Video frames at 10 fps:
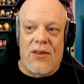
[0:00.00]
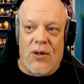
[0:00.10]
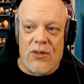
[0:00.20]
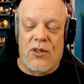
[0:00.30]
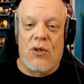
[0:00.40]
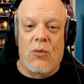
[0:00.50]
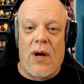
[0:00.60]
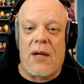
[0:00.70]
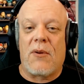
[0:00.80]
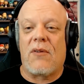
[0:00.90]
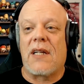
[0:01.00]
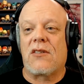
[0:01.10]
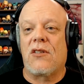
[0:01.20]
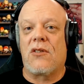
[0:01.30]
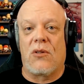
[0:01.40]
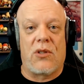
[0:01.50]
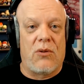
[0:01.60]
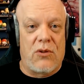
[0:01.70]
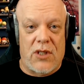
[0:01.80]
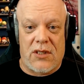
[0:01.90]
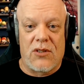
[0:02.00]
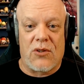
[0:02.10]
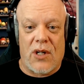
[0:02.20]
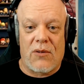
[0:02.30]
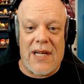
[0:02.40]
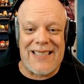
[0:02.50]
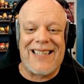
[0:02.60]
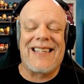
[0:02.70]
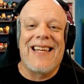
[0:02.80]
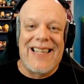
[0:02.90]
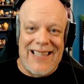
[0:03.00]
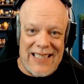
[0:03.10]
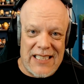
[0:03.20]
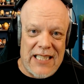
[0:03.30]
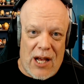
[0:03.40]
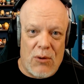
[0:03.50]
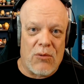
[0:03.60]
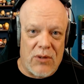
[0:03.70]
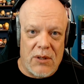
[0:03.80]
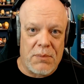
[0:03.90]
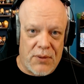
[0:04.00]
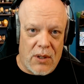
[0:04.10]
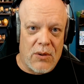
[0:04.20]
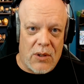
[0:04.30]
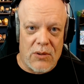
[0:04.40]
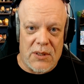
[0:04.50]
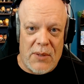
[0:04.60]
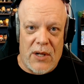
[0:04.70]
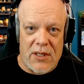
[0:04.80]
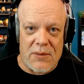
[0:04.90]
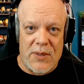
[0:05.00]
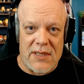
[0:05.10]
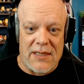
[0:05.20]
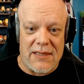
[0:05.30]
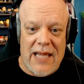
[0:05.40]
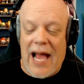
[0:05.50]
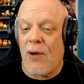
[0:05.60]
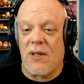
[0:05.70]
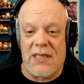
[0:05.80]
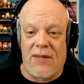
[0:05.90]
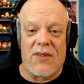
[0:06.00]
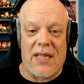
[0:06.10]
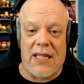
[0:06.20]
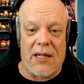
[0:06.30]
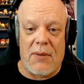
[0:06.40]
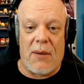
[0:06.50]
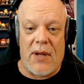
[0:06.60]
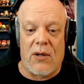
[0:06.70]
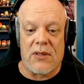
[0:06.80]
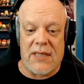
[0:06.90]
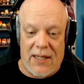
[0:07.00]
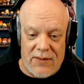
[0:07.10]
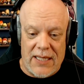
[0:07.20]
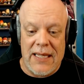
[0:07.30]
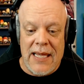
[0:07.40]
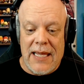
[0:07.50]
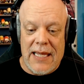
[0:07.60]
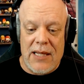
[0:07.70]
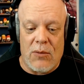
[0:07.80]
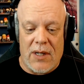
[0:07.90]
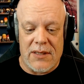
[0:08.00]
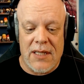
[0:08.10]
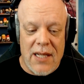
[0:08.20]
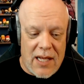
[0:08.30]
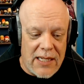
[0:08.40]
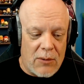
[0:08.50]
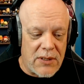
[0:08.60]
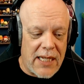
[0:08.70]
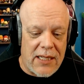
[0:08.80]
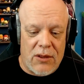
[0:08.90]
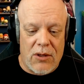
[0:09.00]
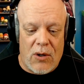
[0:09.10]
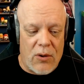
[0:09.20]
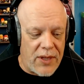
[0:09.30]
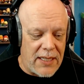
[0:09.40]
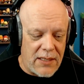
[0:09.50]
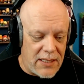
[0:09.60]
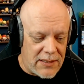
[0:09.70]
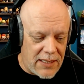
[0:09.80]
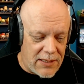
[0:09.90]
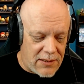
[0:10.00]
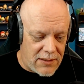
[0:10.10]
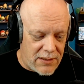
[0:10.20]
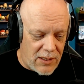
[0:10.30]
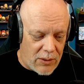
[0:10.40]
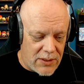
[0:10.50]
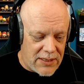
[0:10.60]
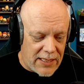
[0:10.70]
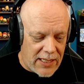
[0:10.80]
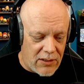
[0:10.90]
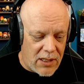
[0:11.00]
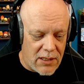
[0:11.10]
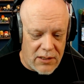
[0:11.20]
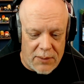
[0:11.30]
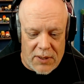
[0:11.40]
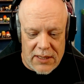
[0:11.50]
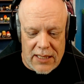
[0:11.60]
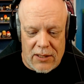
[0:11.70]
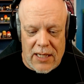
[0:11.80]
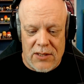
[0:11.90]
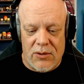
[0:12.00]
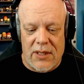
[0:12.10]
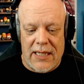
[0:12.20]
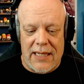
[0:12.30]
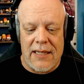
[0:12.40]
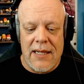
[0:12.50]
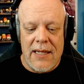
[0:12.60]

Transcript: Those of you who want to be wrestlers, those of you who just enjoy wrestling, this is how a real pro goes about his business. I wasn't even thinking about my own safety. He was. Now, we'll take you through the whole thing. It's not that long a clip. I'll take you guys through it again.